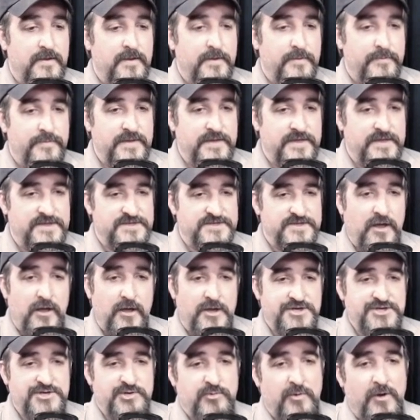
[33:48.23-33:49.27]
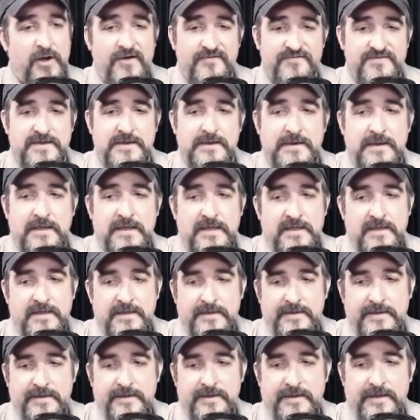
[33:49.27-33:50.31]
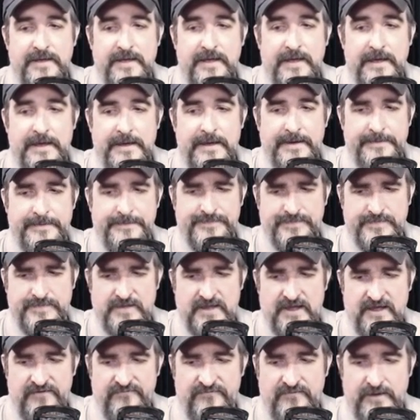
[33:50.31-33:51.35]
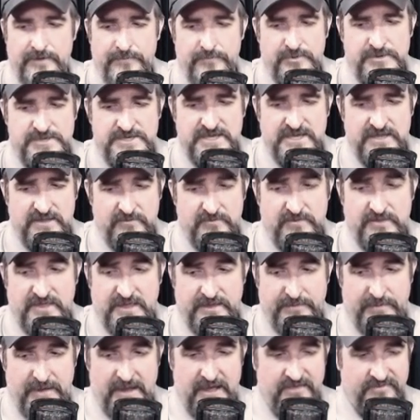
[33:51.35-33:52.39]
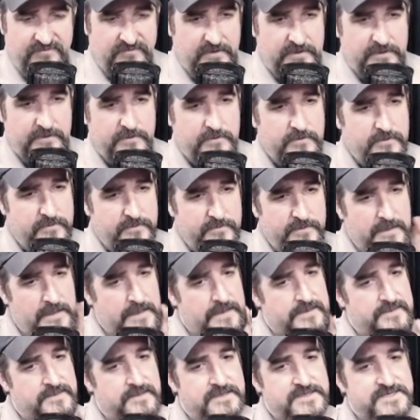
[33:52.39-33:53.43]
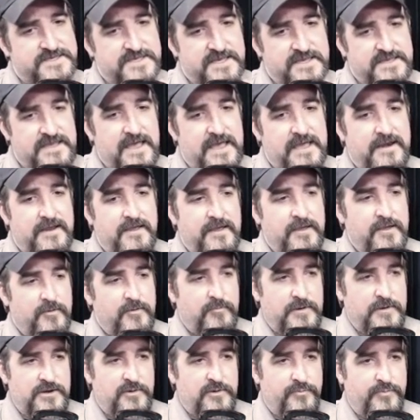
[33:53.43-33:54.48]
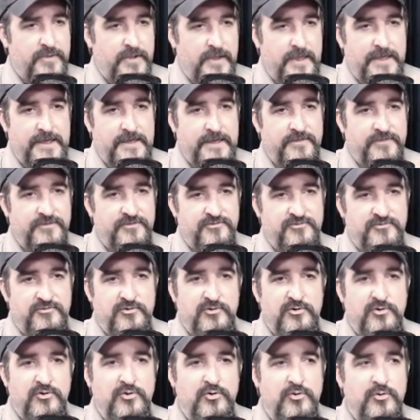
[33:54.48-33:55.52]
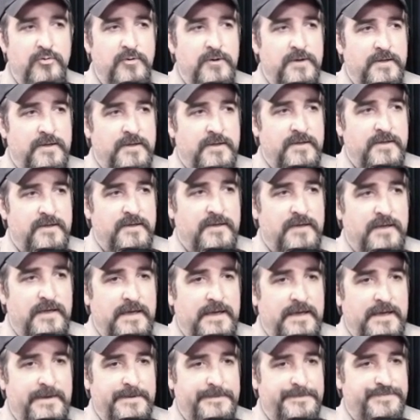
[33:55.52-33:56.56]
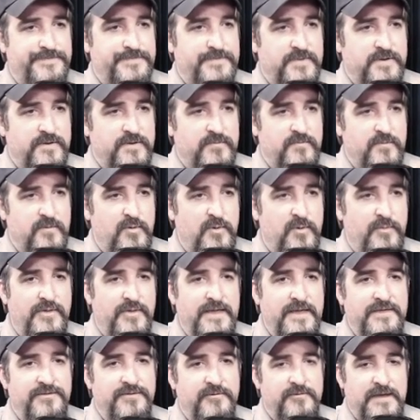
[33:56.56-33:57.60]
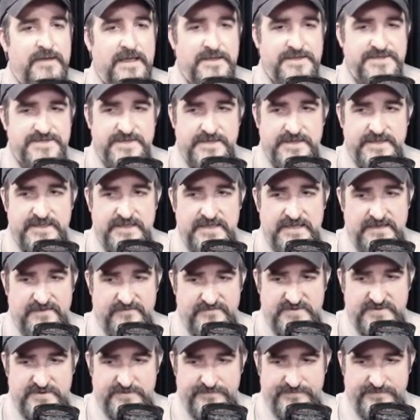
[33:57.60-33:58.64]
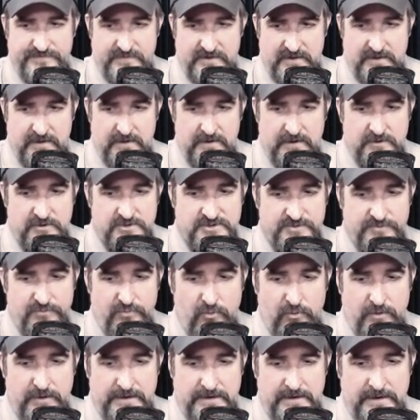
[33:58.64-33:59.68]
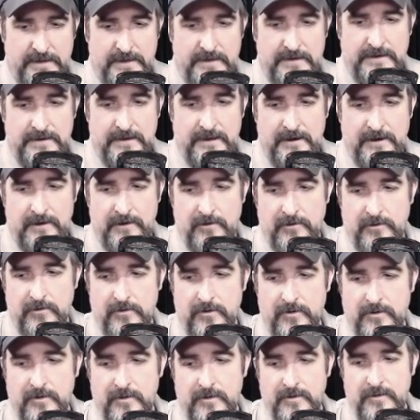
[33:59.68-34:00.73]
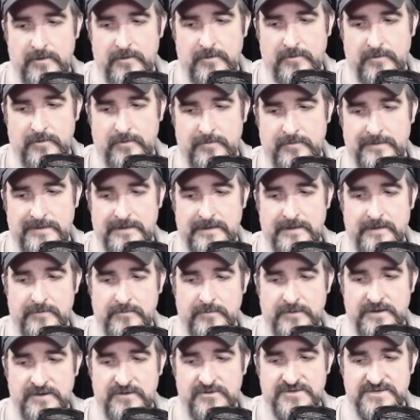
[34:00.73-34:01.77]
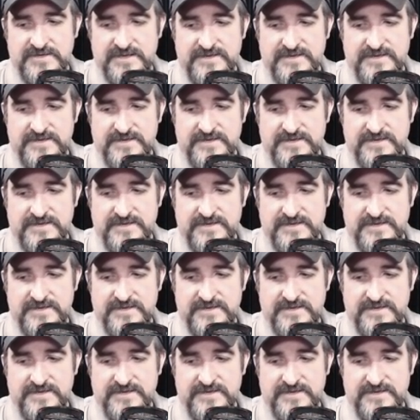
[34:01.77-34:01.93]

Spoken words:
Because all too often, I find, particularly with like Pathfinder and things like that, when you're playing through when we're playing through Council of Thieves, and there's a point in there, well, I don't want to use a